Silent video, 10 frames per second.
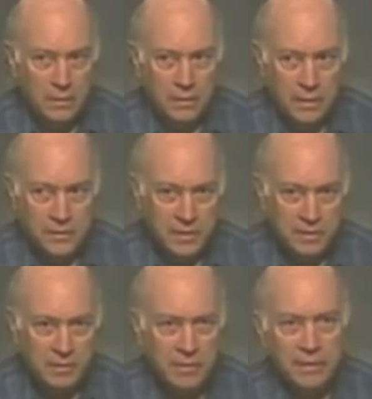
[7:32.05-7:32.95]
It's not.
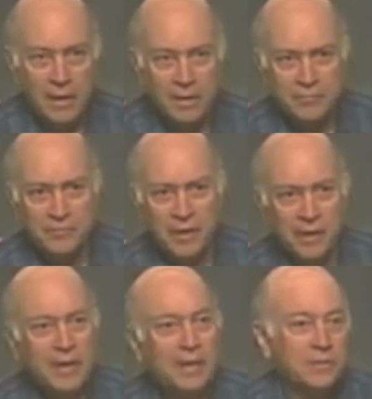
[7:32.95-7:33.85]
All right. On Friday. Oh,
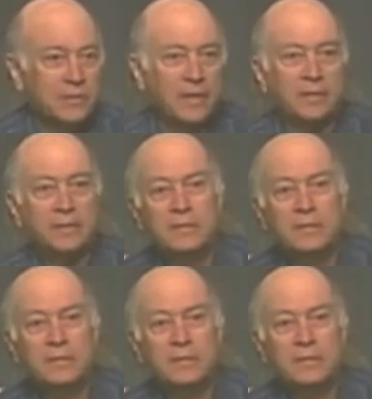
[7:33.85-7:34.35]
yes. Go ahead.